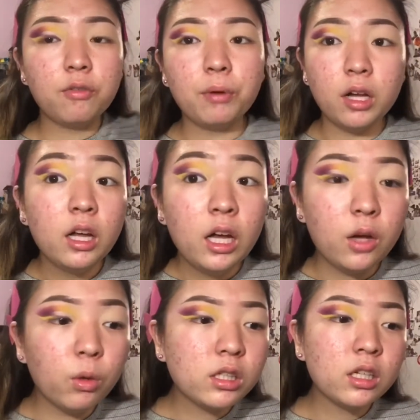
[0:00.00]
but it
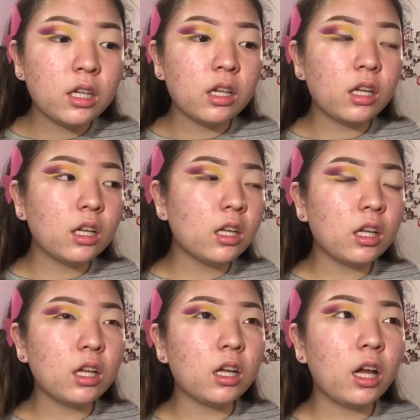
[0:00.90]
wasn't
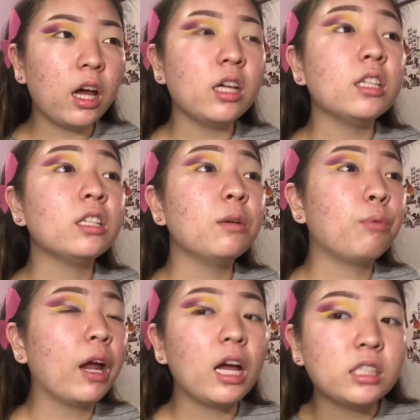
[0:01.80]
as
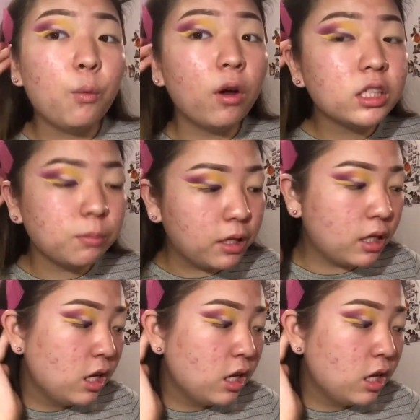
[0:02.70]
bright as I wanted to be.